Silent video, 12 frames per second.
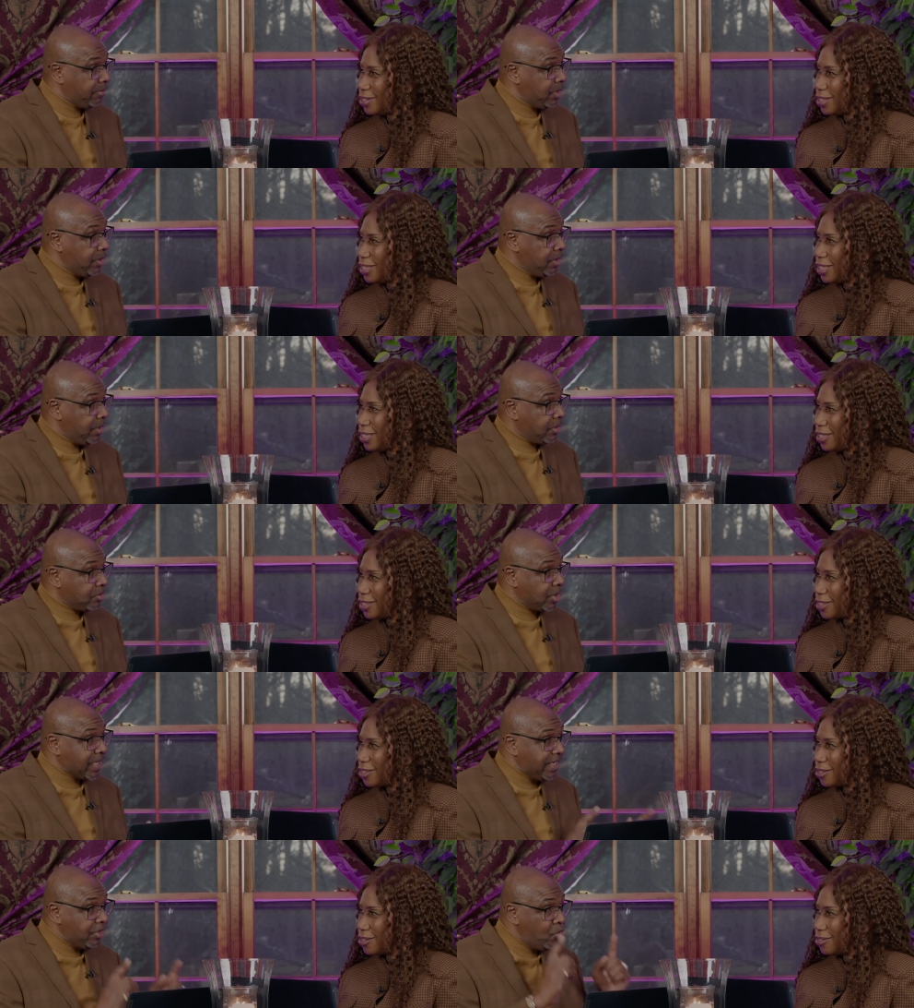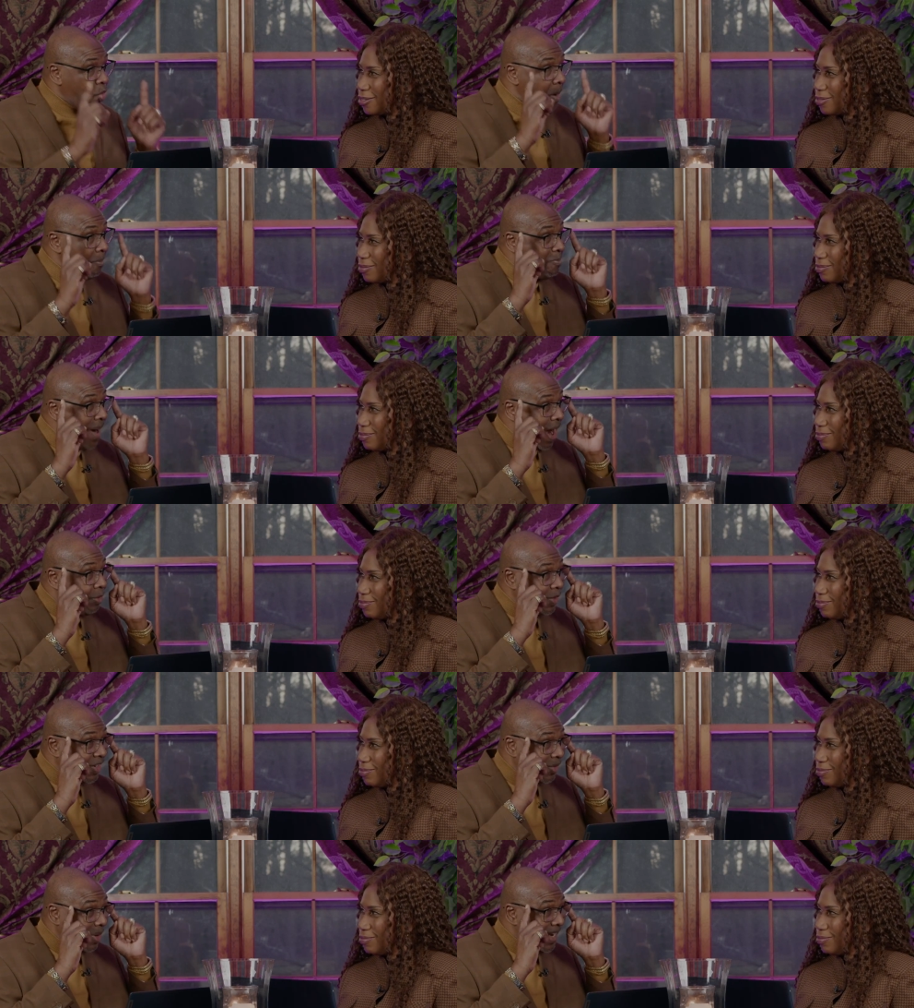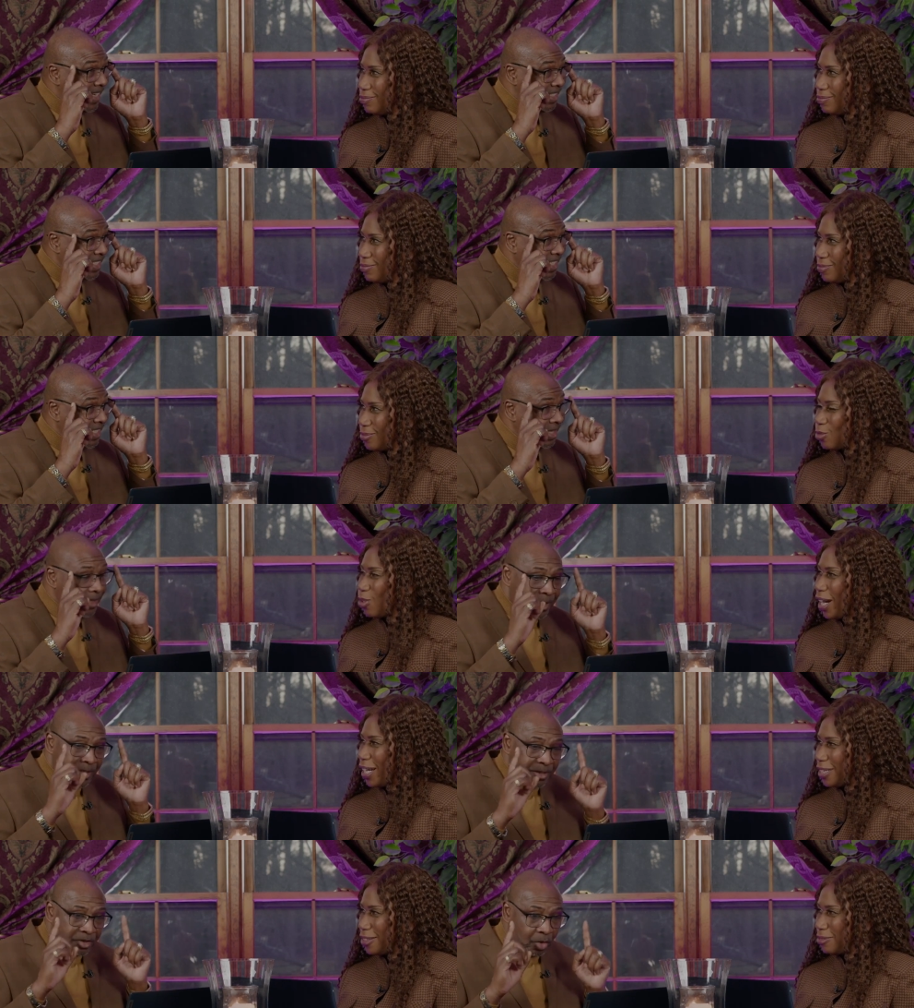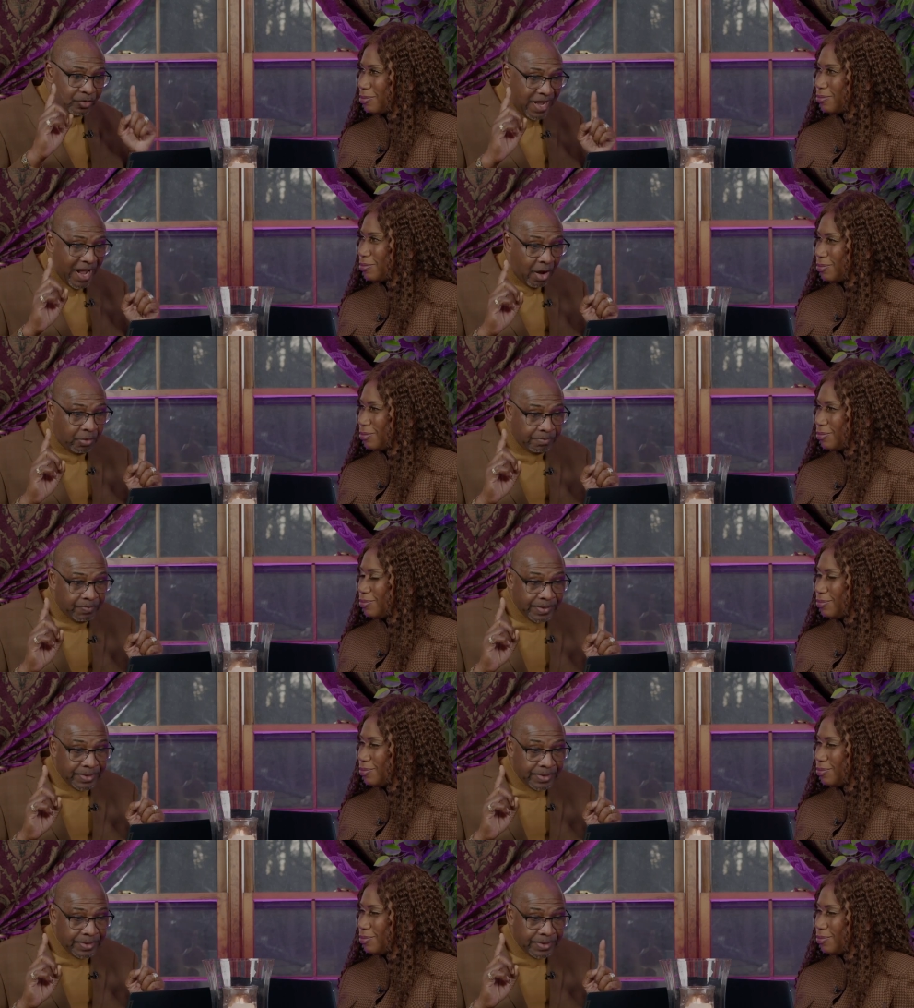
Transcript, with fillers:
Speaker 1: Yeah. So they knew about Christ. Right. So now,